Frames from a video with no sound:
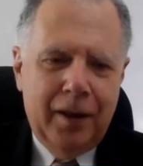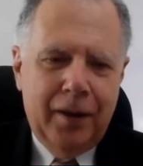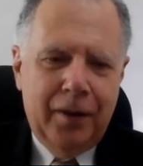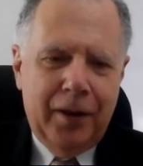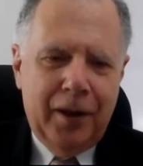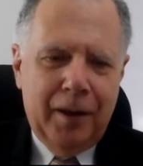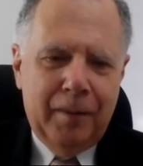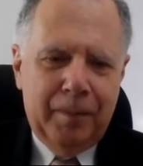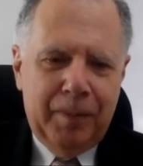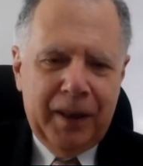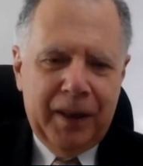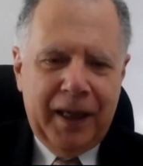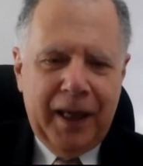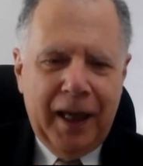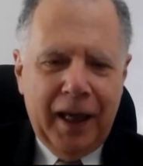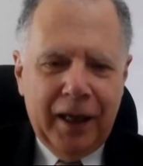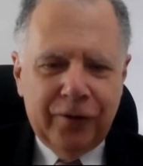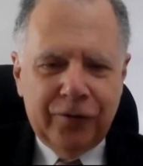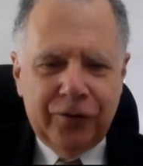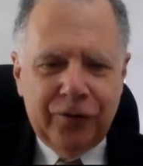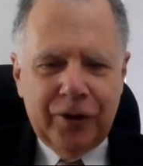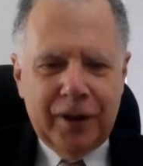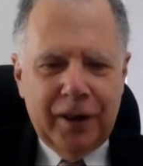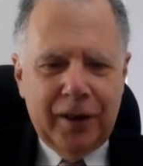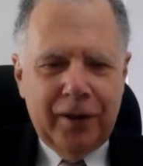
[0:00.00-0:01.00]
the
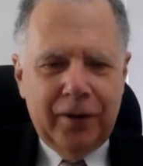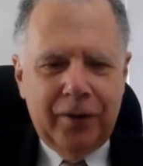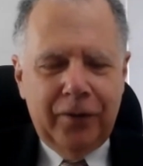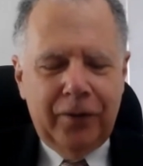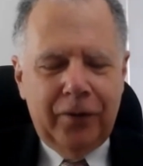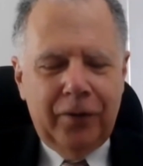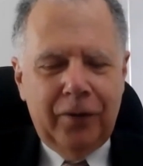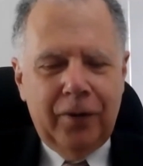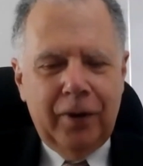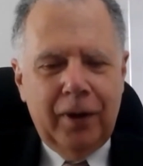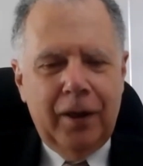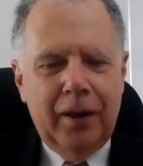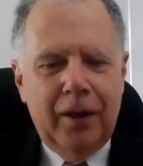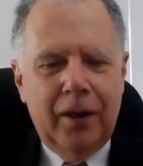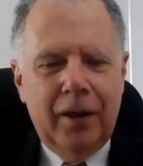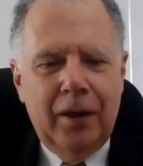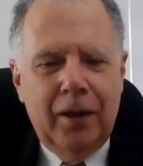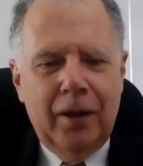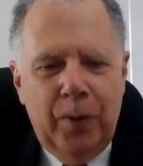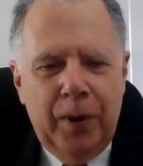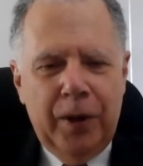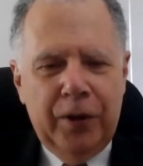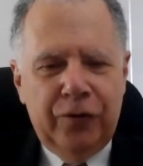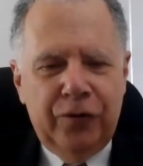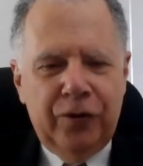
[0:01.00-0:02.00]
implication is
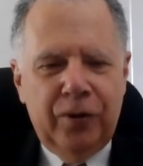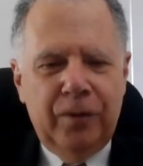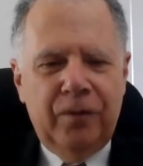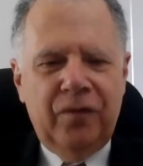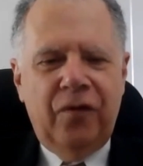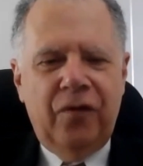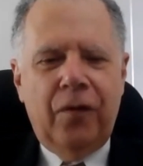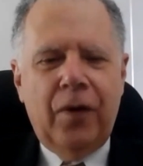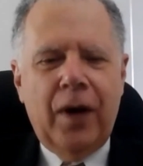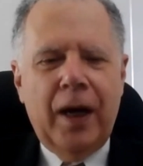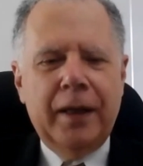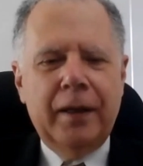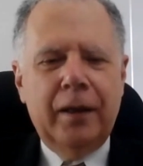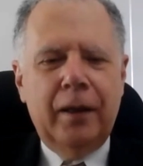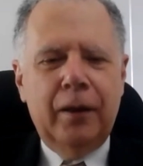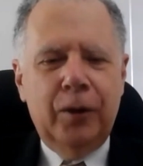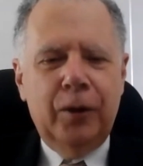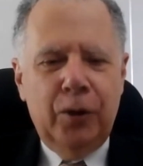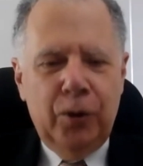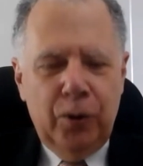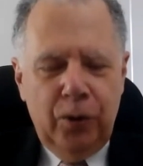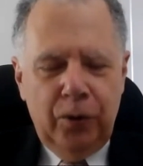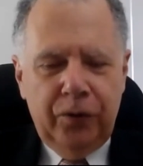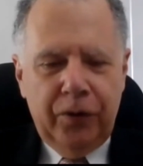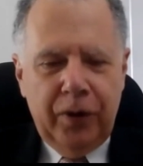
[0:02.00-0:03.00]
we should fight a
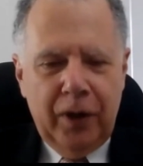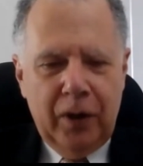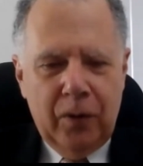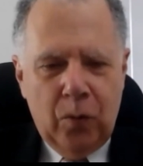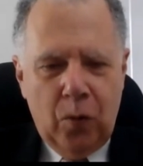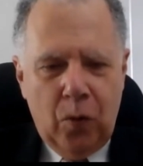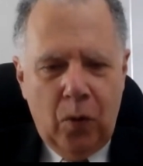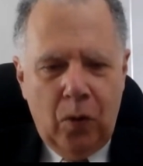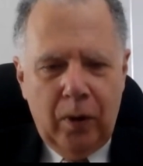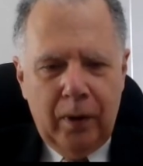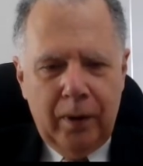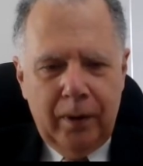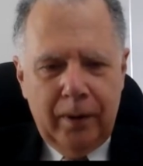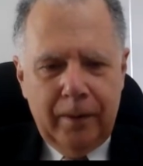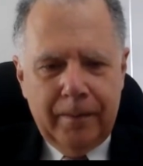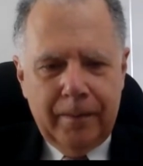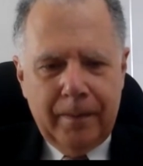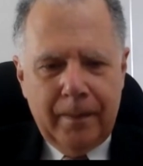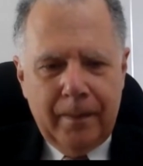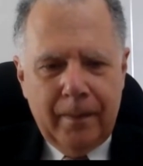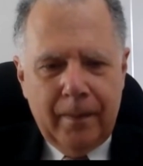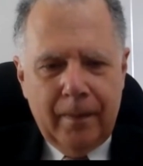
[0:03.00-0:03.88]
losing war